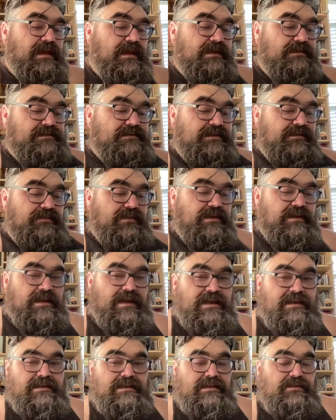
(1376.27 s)
It's in the
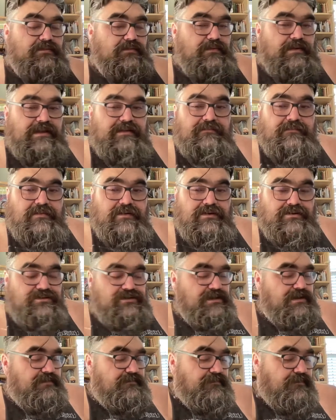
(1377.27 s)
93
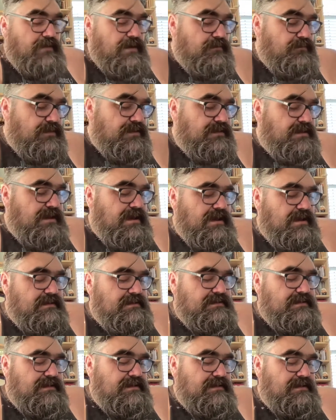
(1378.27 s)
version of Run with the
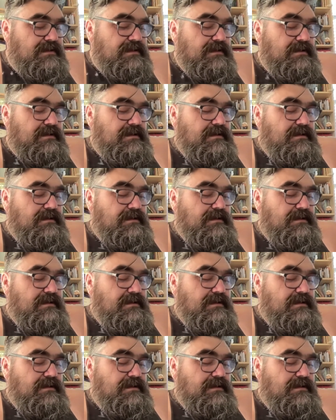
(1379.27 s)
Hunted.